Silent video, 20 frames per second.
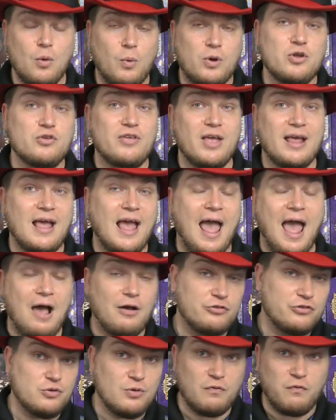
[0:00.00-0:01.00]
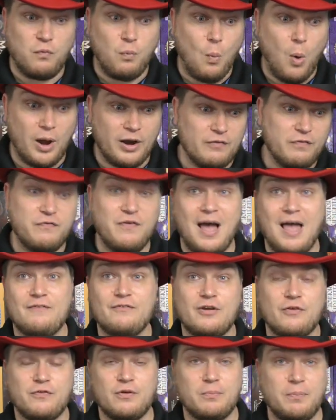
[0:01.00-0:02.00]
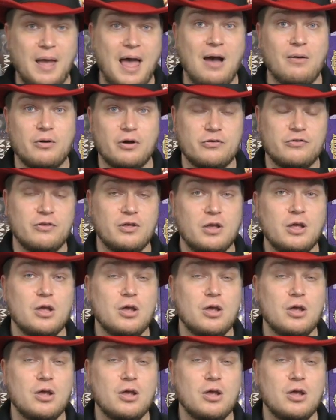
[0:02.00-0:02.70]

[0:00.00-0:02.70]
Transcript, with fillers: when you take a house, you have one of five different powers.